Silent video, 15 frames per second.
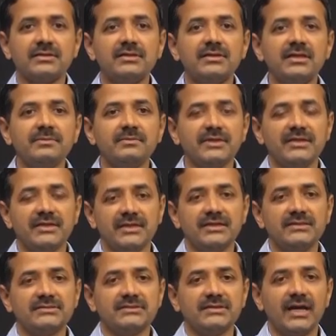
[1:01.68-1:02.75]
thirty
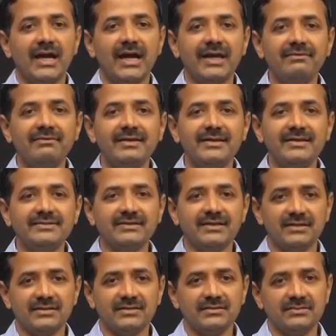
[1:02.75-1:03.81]
minutes, I will
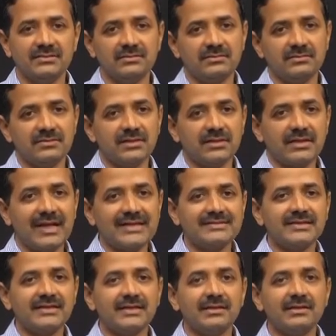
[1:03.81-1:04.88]
discuss the
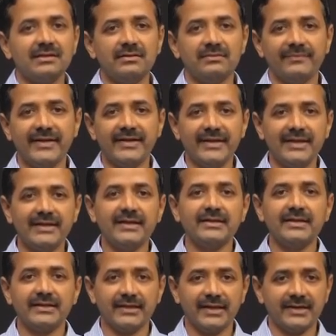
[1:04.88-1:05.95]
classical
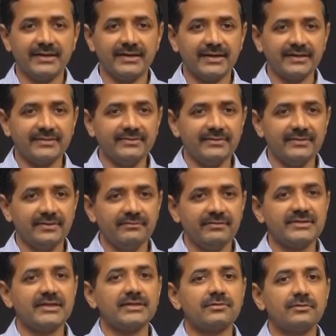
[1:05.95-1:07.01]
Mendelian inheritance,
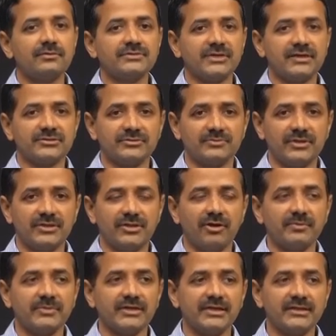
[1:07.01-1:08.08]
which includes autosomal
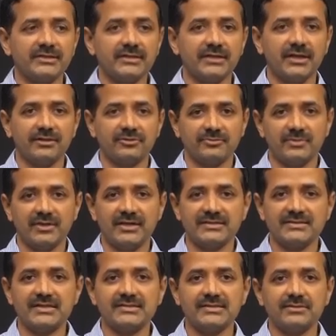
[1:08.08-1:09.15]
dominant, autosomal
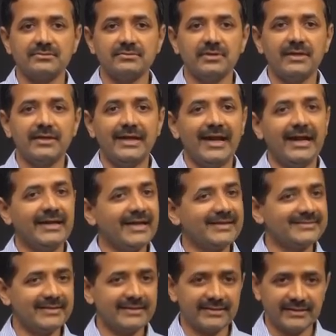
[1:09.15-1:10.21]
recessive and
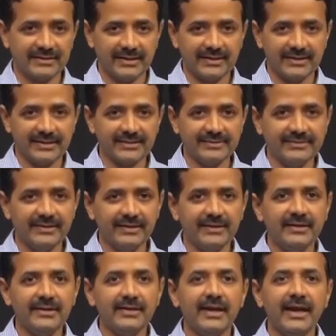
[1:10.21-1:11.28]
X-linked inheritance,
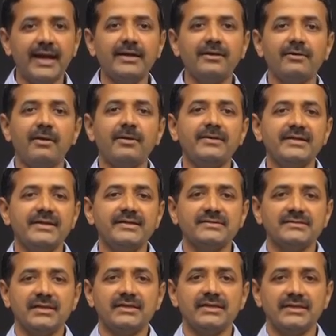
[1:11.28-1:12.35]
and
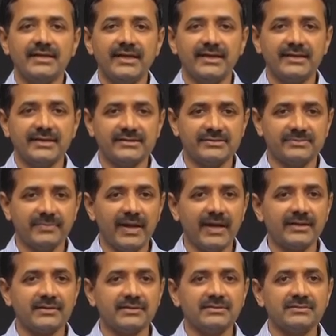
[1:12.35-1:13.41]
non-traditional inheritance
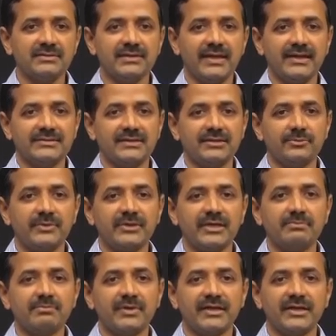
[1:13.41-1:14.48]
patterns like genomic
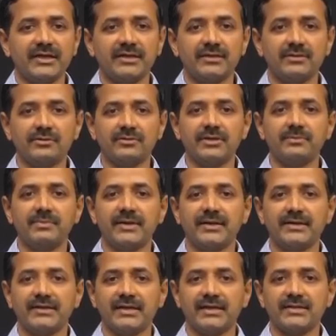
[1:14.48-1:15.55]
imprinting,
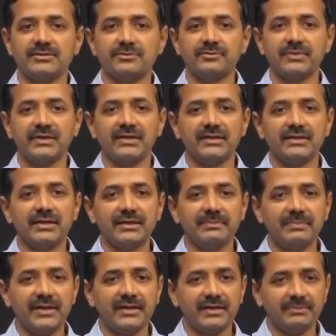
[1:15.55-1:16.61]
uniparental lysomy,
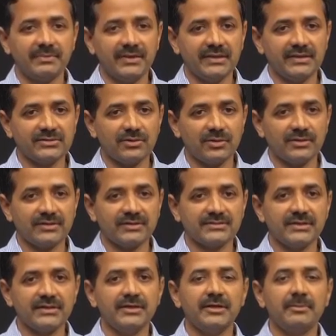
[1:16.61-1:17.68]
triplet repeat
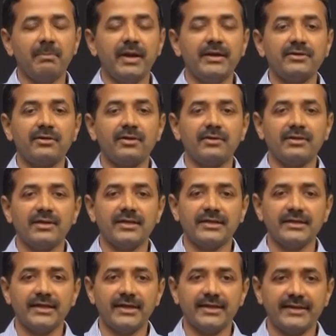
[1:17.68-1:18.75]
disorders, mitochondrial
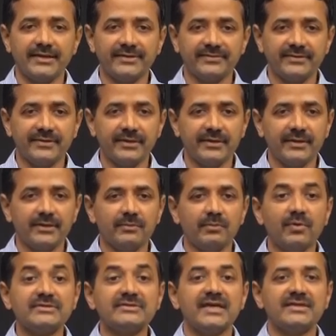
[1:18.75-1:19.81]
inheritance,
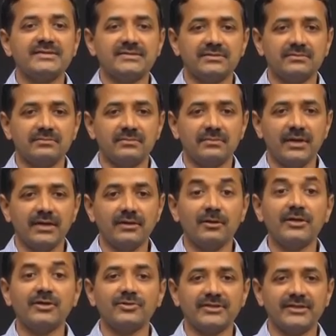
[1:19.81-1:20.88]
mosaicism and
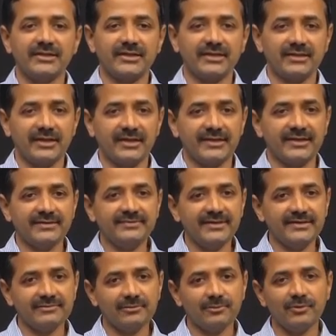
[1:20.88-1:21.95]
oligogenic inheritance,
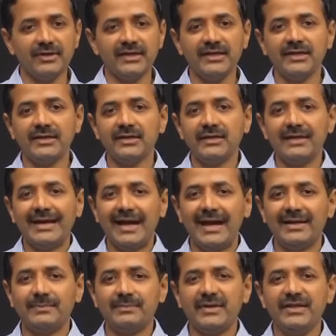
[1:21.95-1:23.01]
and slowly
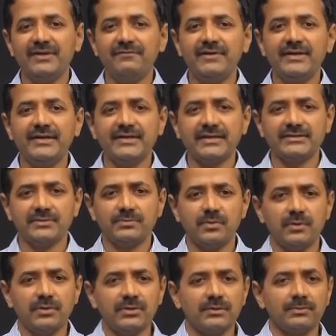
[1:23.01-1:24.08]
I will briefly touch
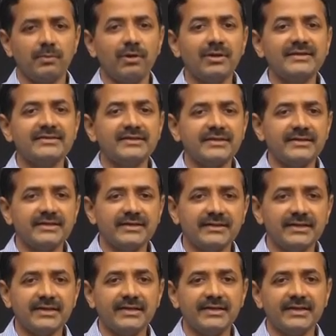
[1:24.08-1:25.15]
upon polygenic
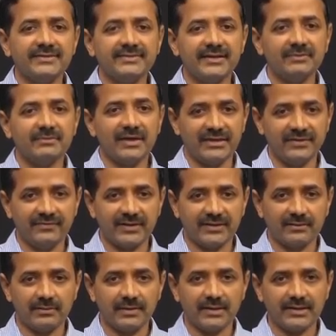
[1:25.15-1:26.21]
inheritance and
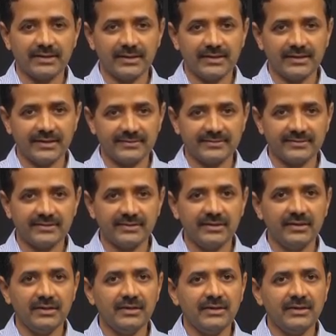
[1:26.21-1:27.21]
multifactorial inheritance.